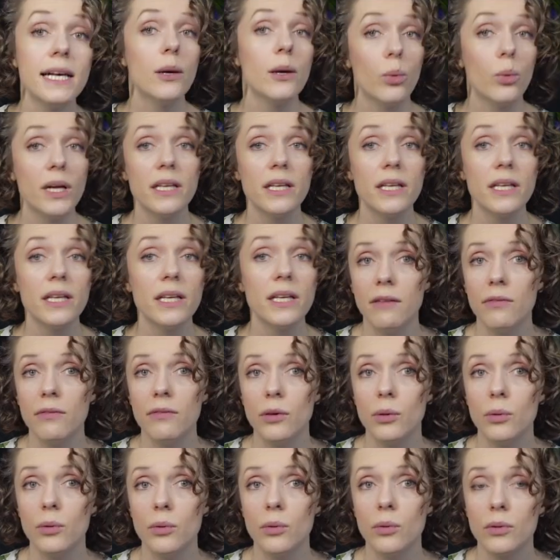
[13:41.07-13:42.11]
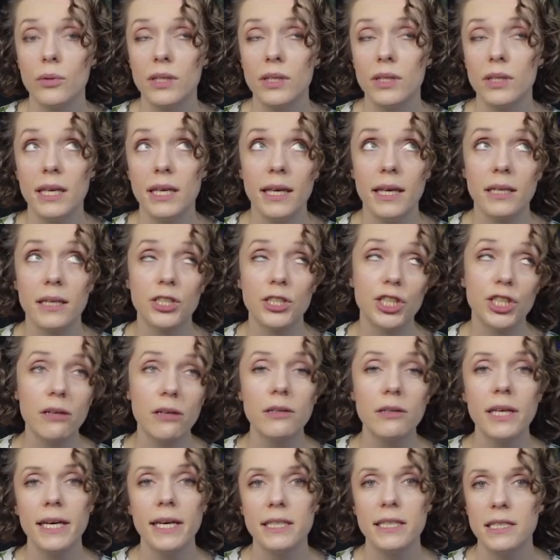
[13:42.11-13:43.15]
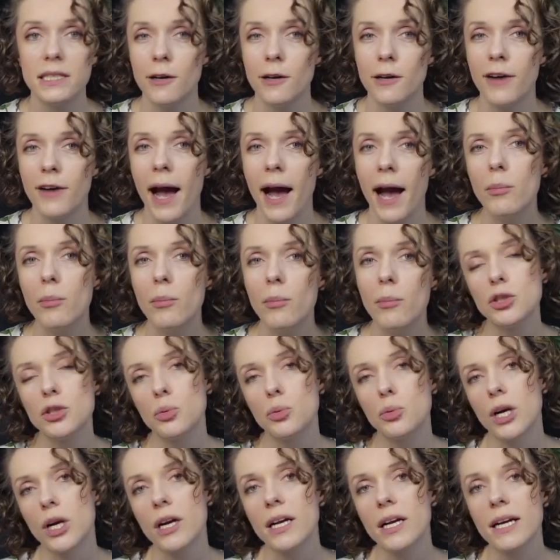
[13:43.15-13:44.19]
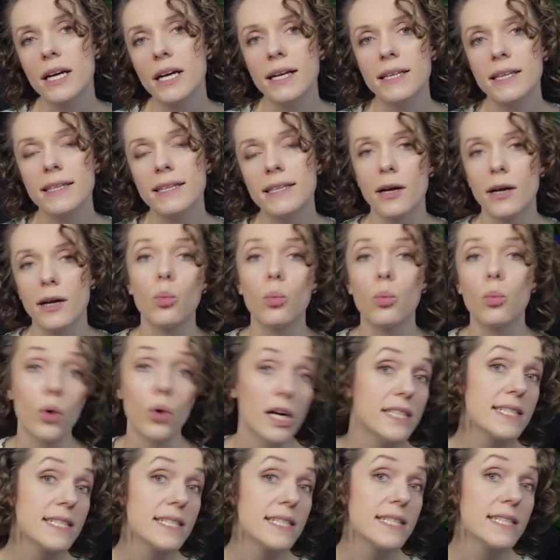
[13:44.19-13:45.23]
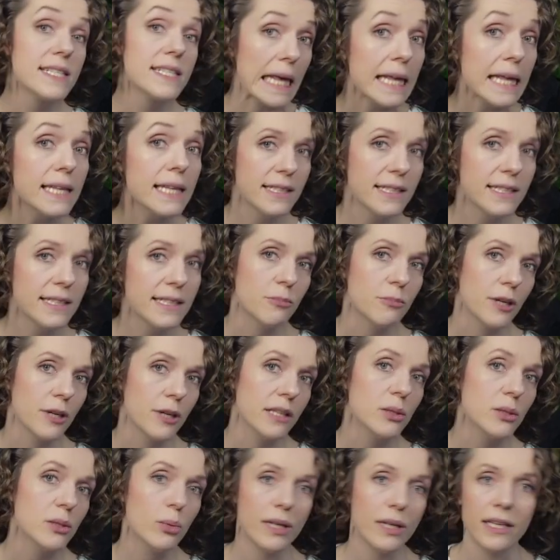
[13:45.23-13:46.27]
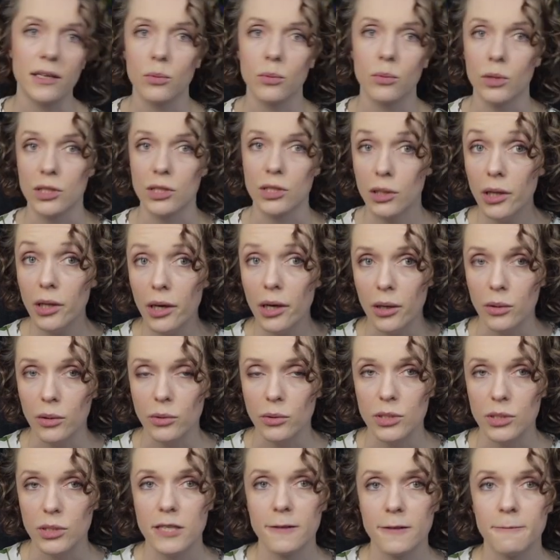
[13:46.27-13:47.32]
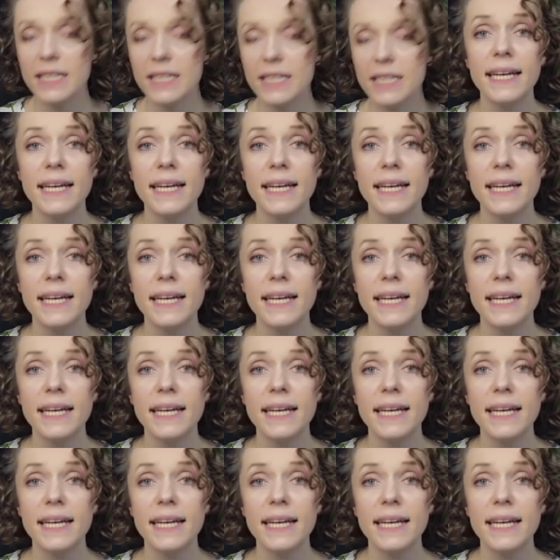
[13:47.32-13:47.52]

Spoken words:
Will give you the general idea of how much work there was in the sprint when it was closed.